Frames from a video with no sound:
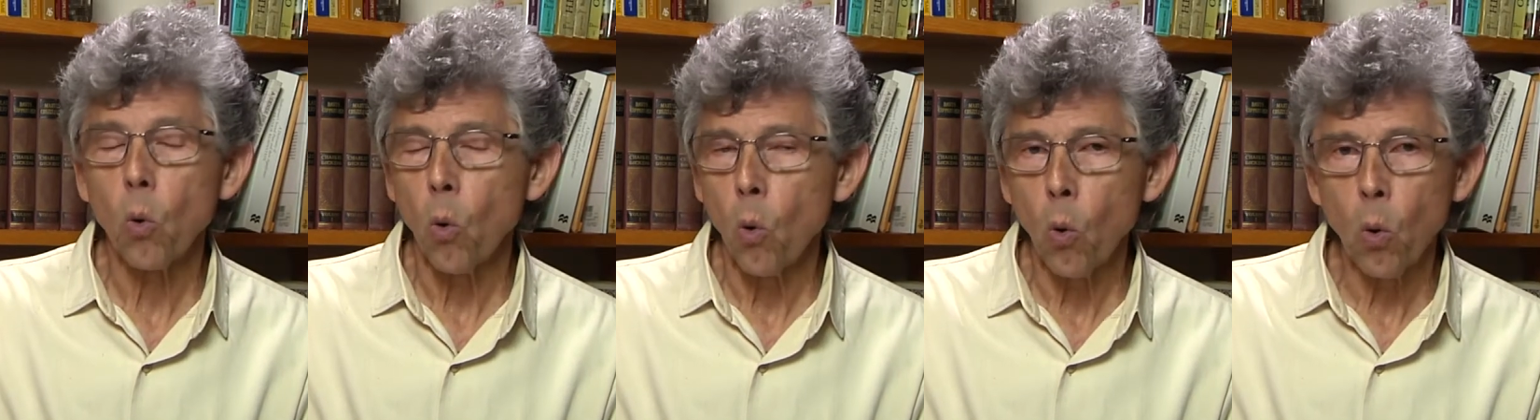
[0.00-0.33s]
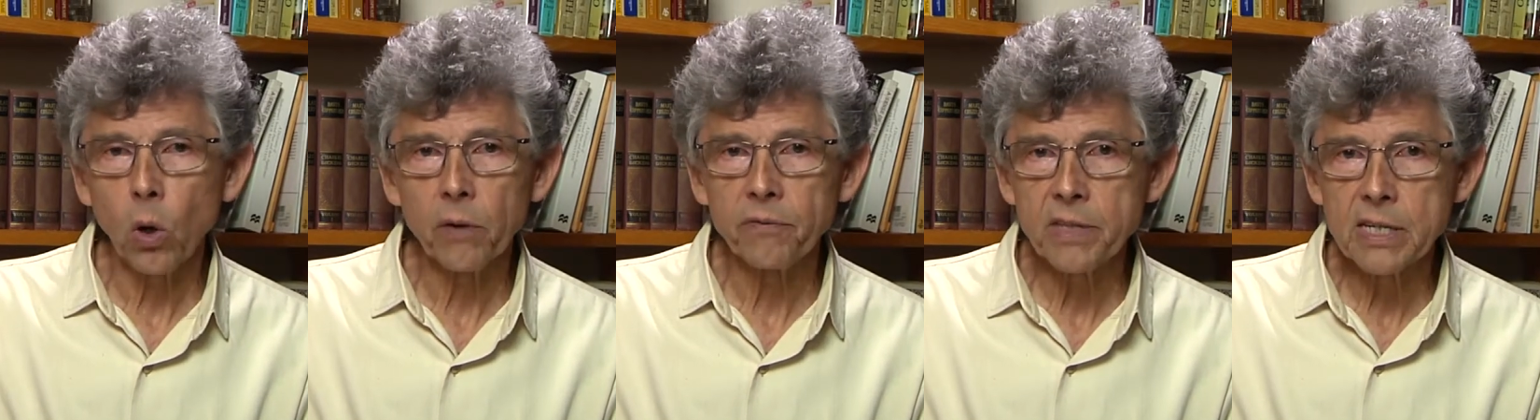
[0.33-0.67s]

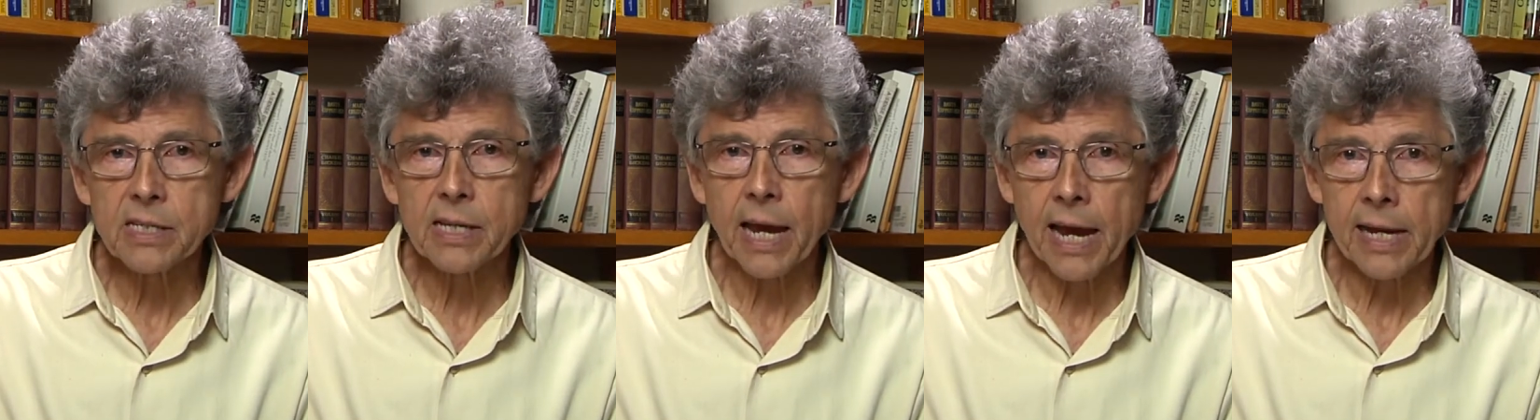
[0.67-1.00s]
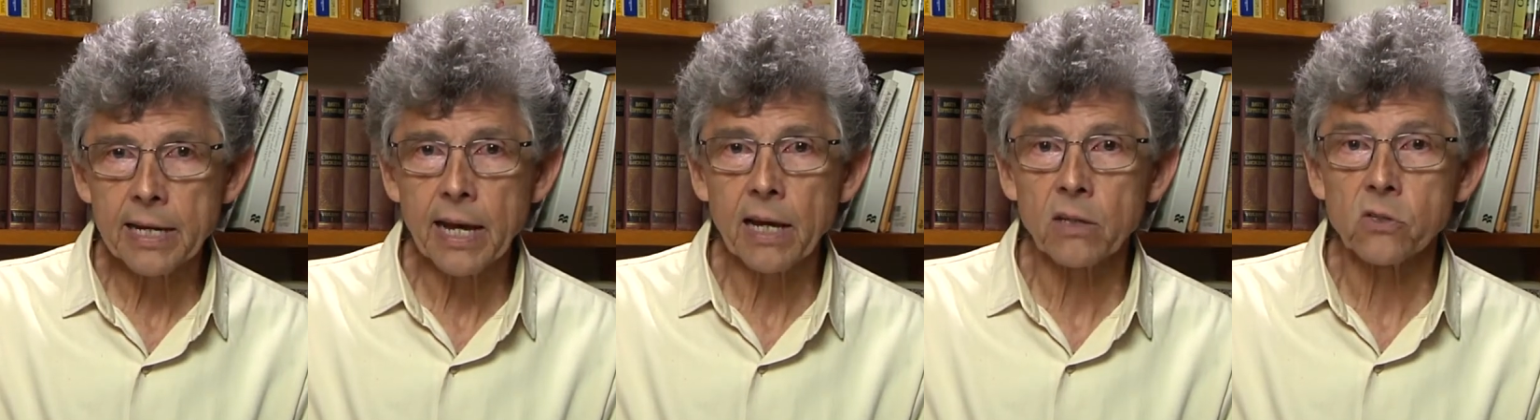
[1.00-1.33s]
all of these
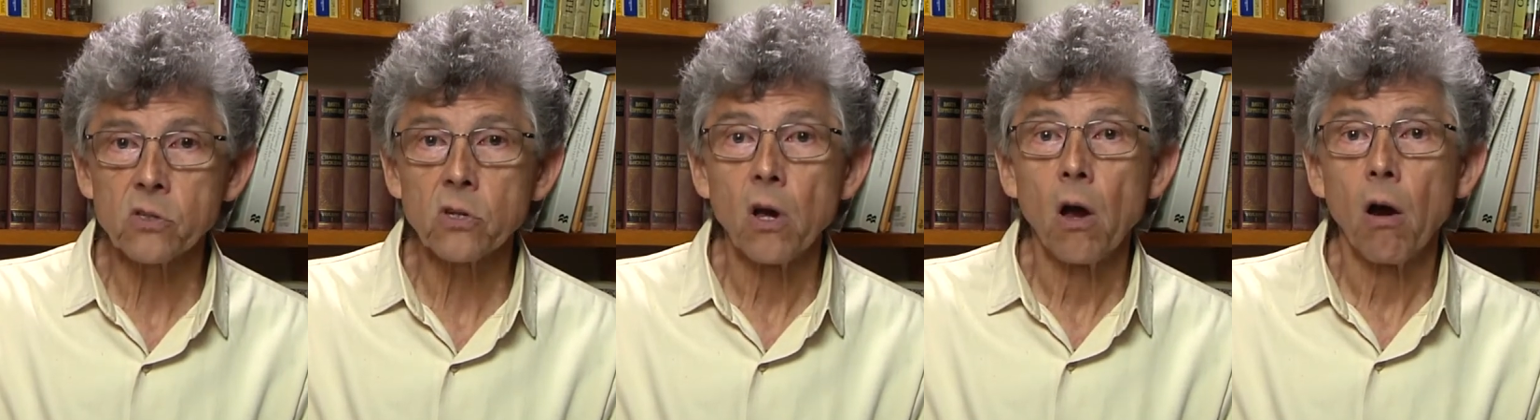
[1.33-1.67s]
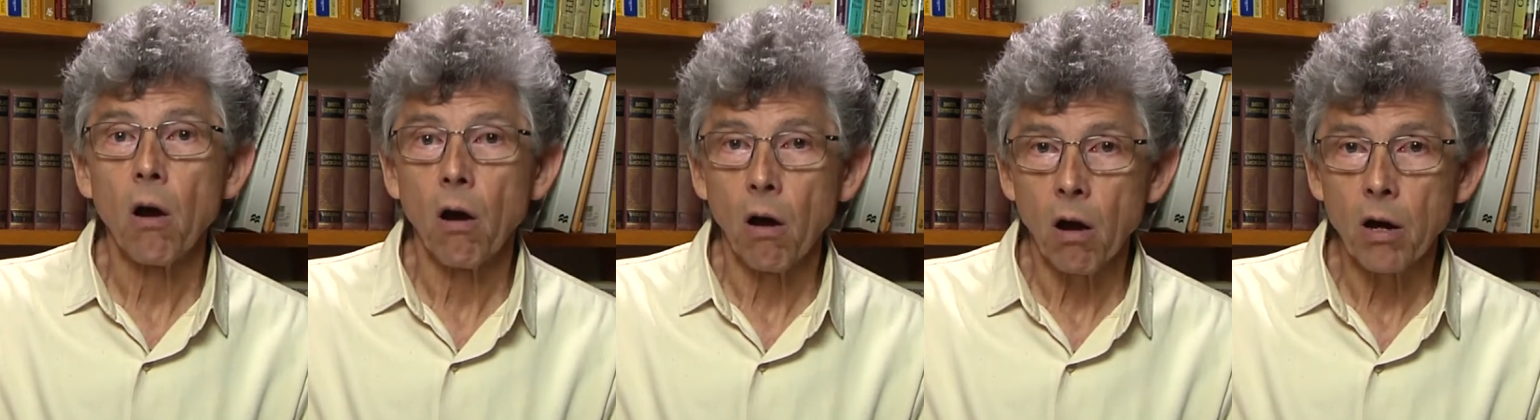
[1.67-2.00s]
handouts
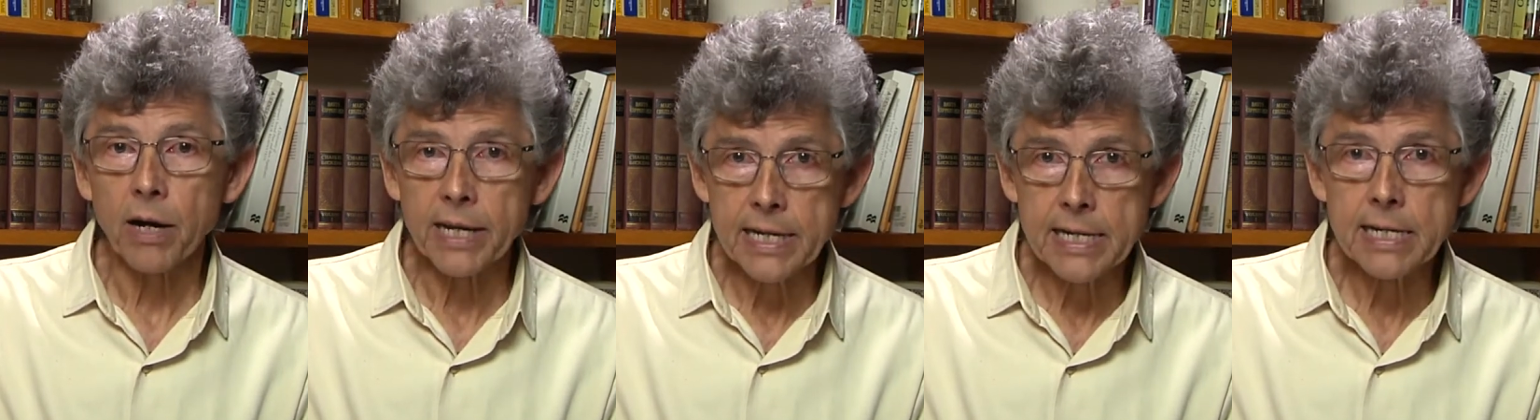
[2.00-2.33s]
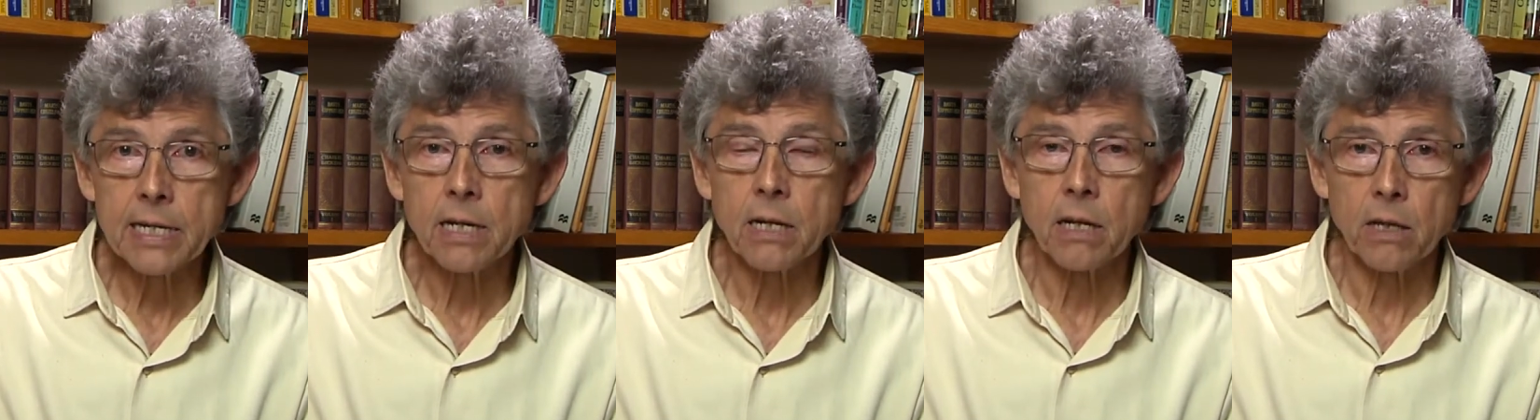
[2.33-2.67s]
are
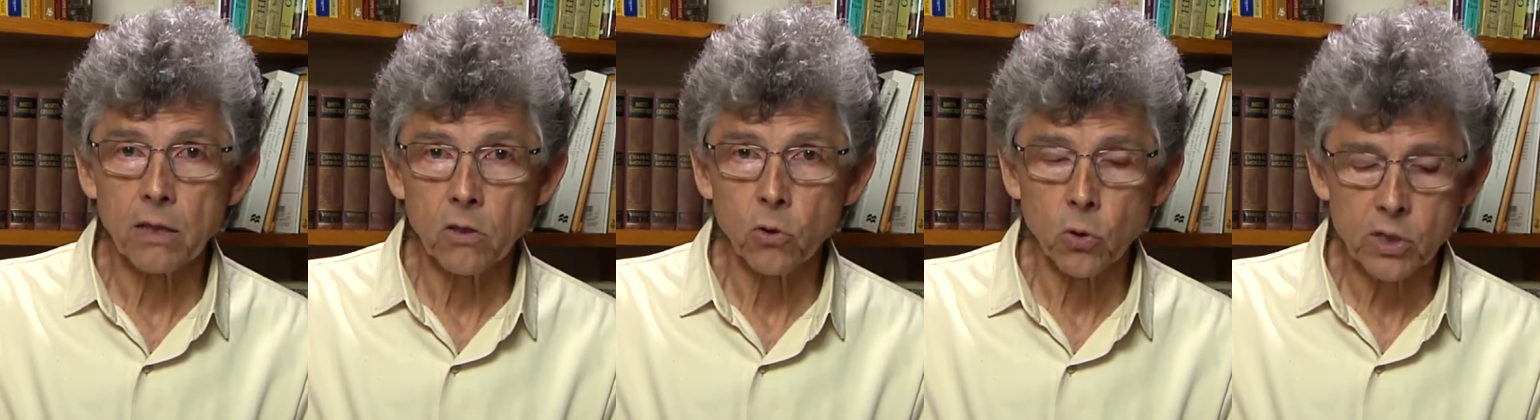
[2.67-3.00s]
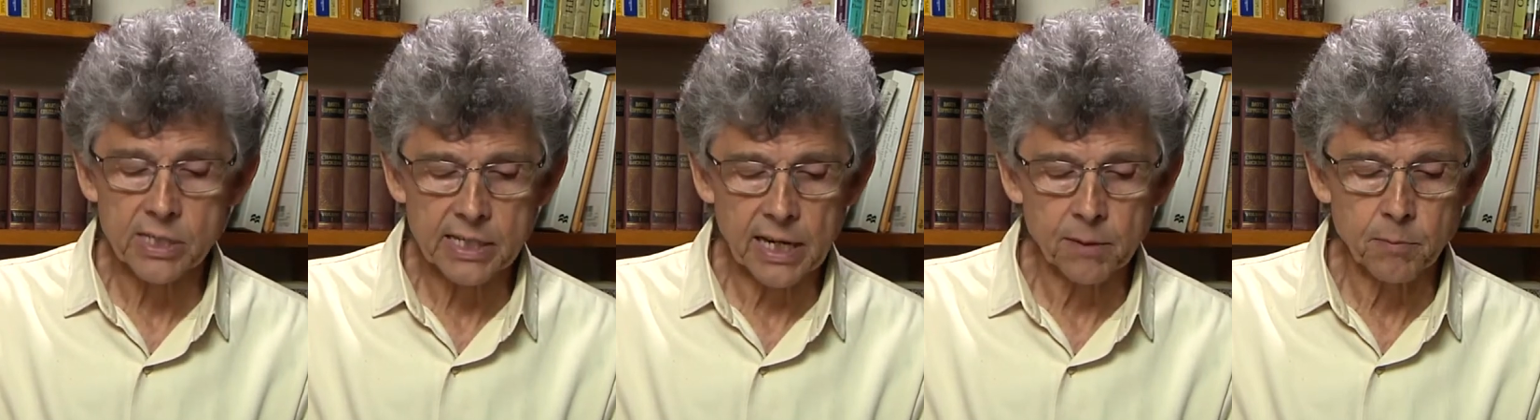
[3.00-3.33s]
in your
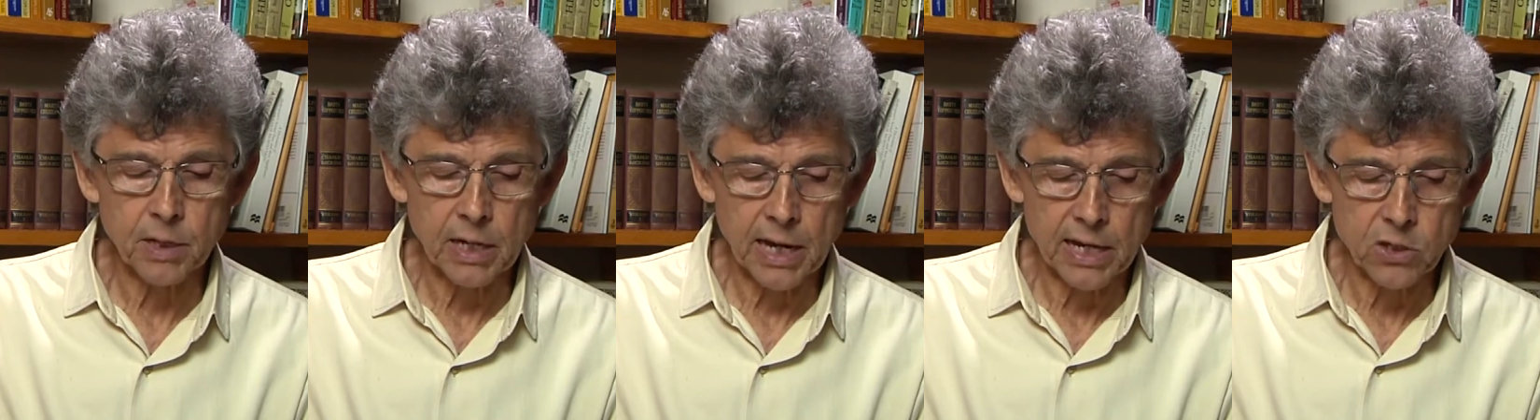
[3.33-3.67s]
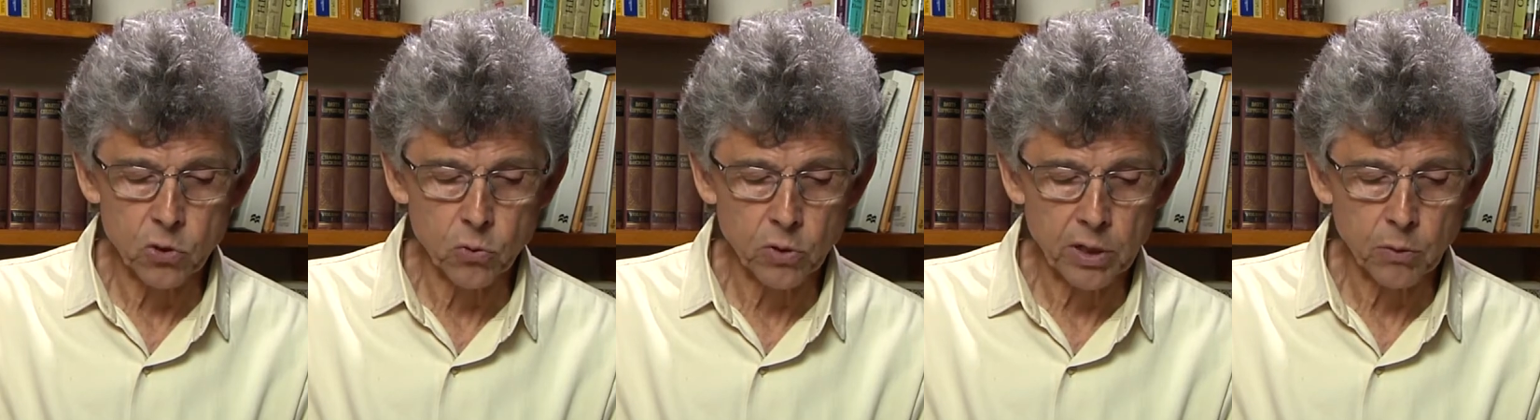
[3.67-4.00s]
segment
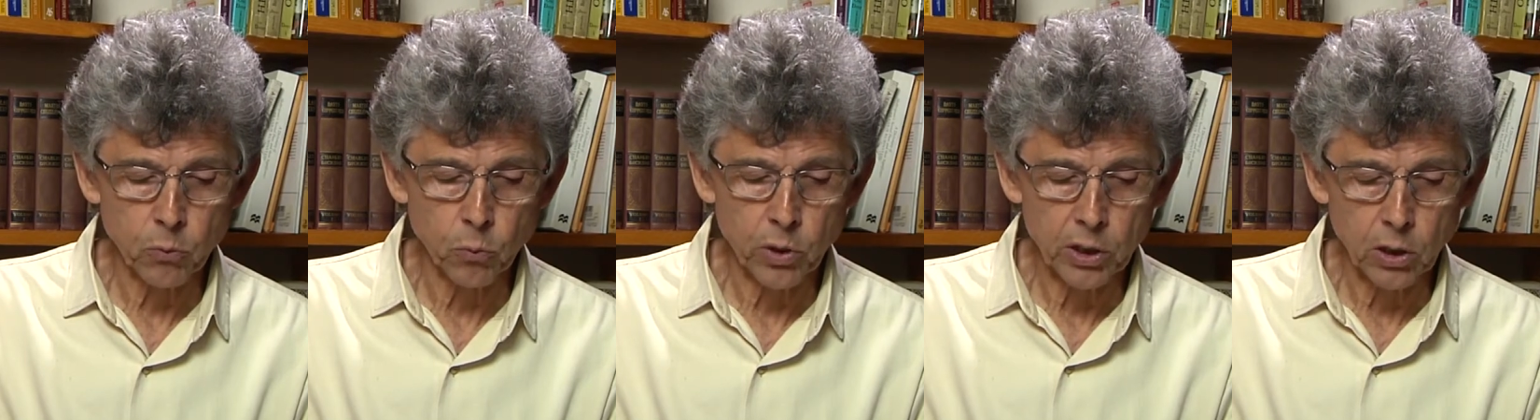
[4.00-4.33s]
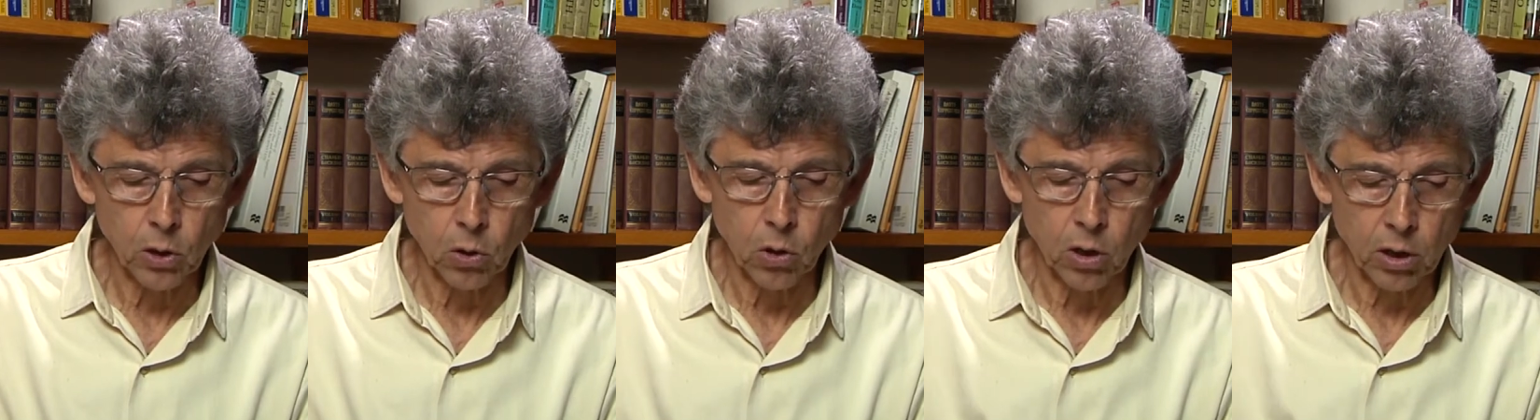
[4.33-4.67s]
and you can read
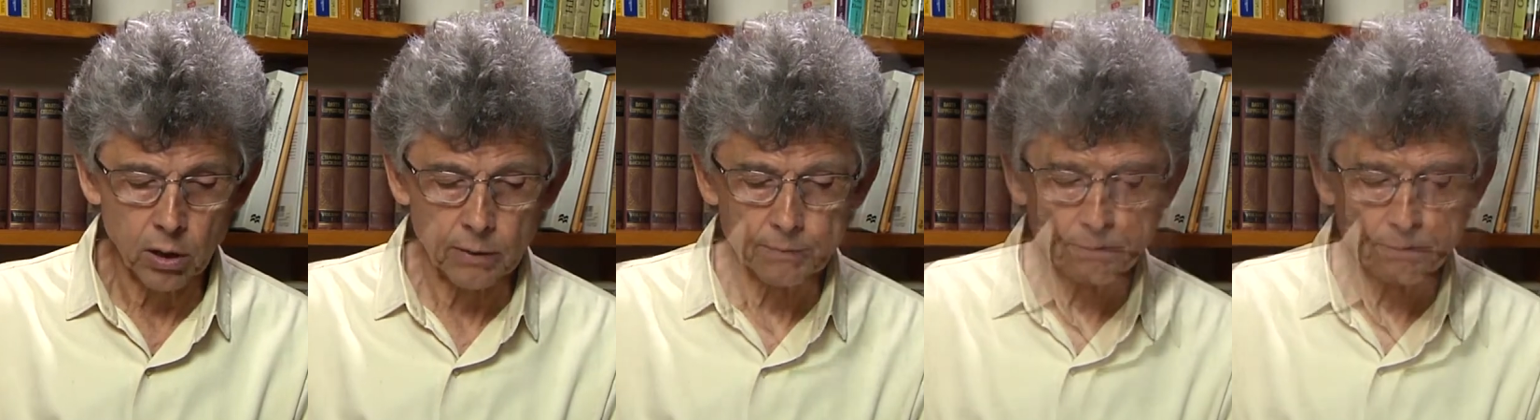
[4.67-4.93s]
along.